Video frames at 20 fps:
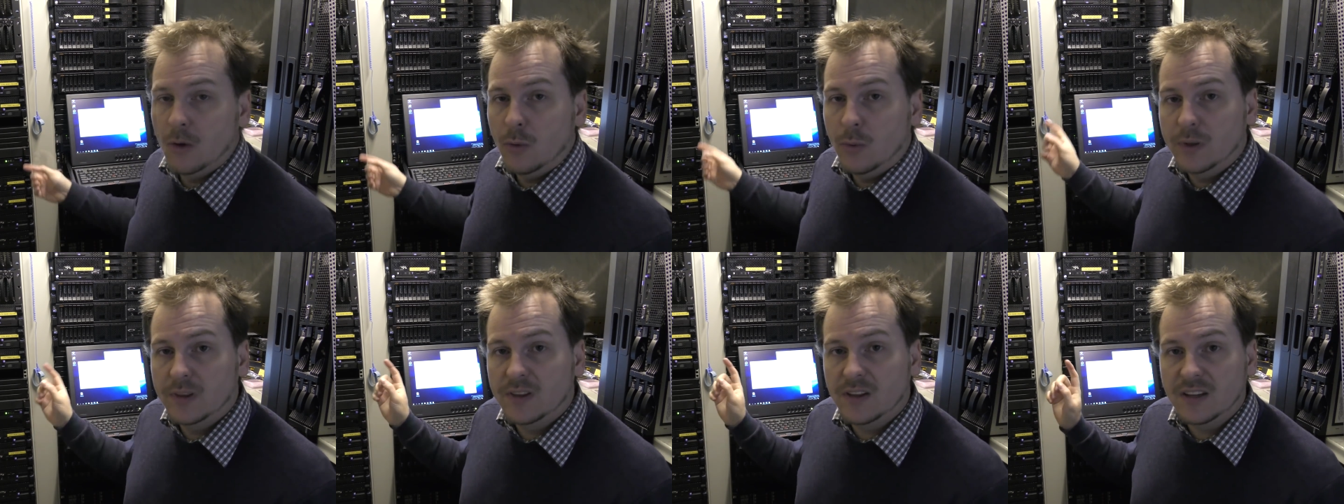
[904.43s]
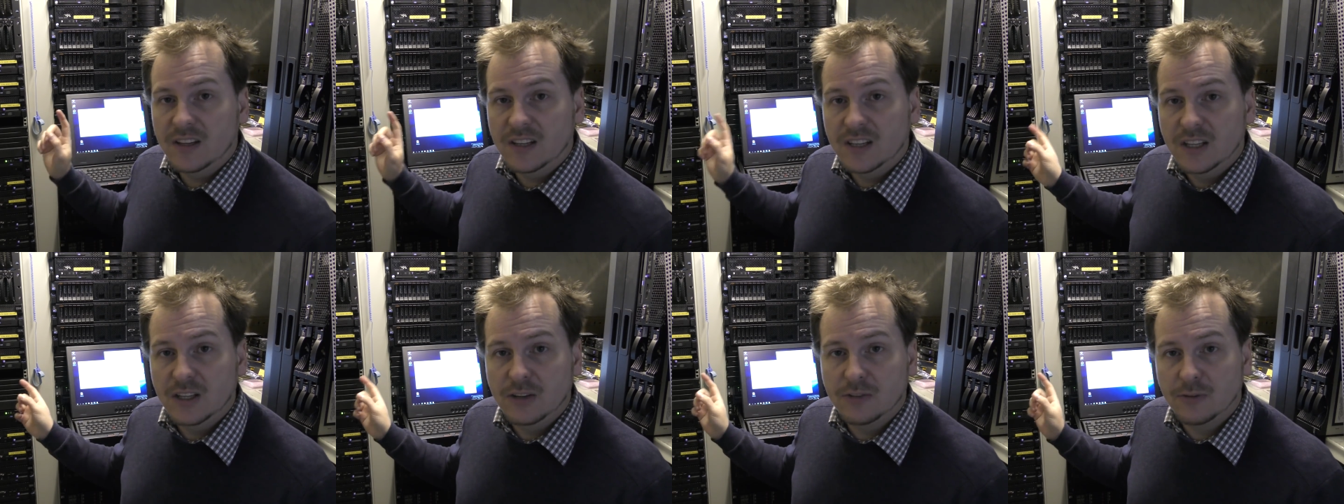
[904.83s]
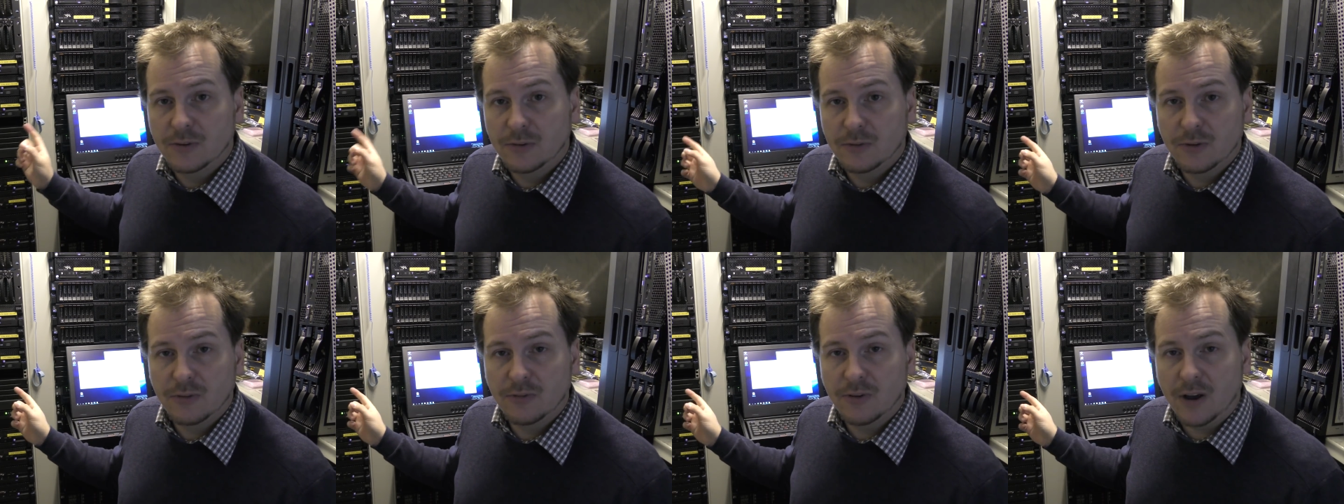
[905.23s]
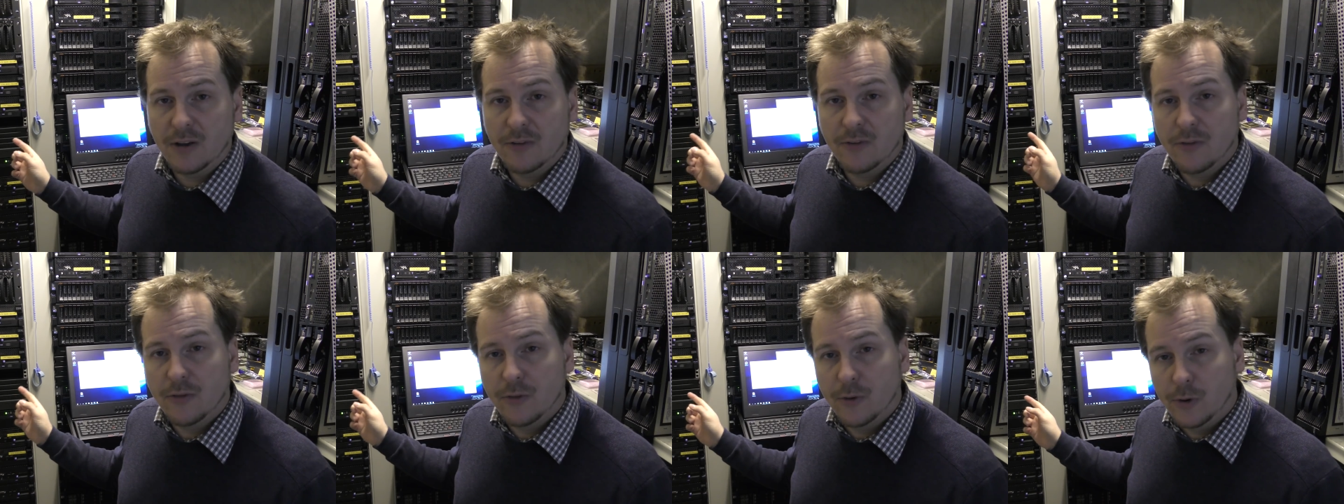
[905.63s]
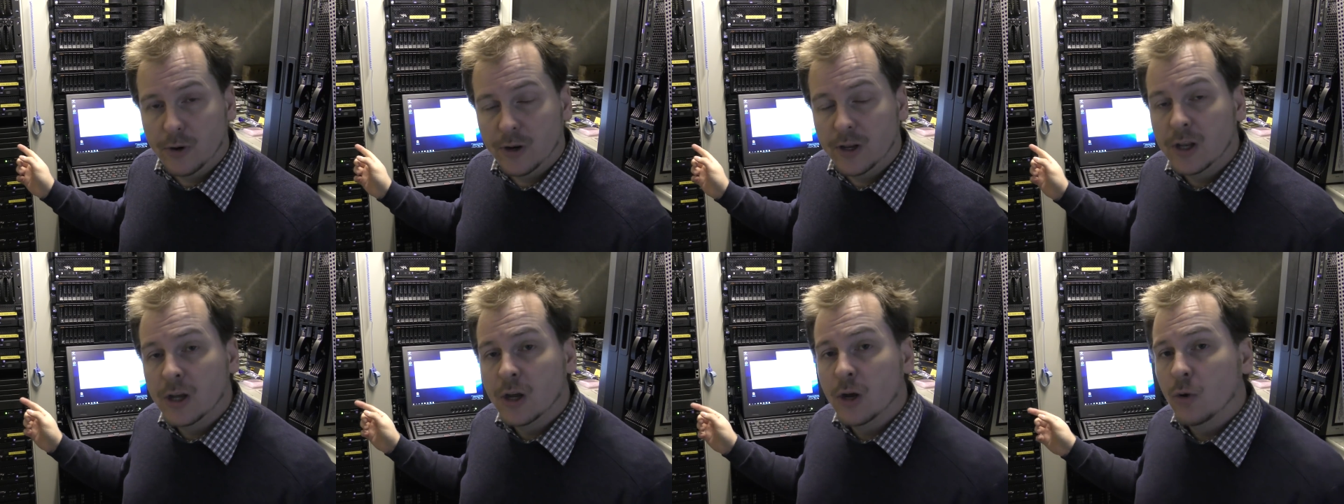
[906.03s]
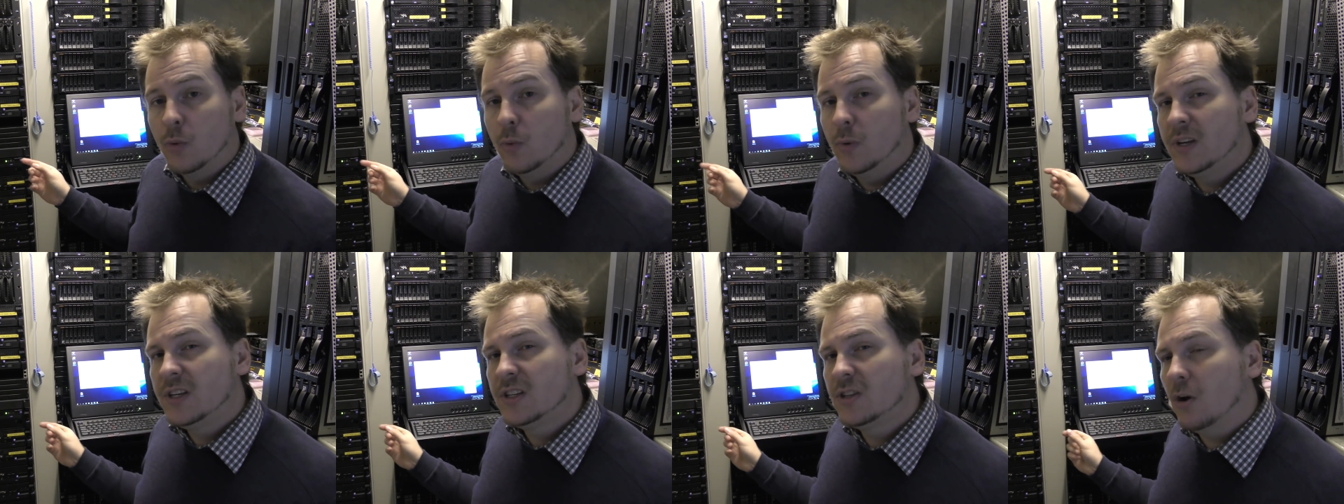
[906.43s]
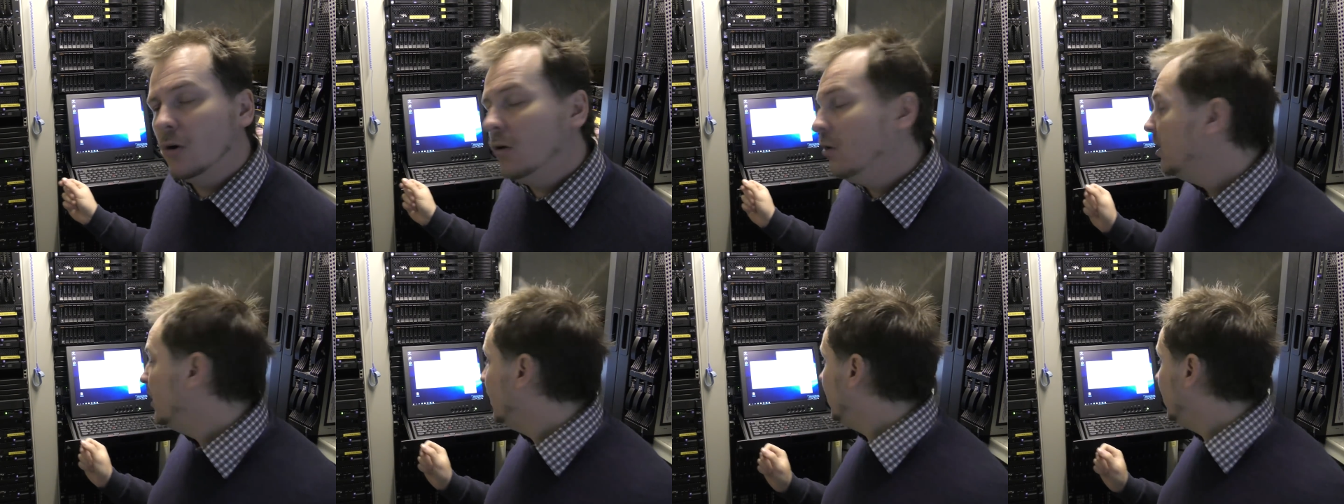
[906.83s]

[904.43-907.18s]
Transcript: With the E5530 we saw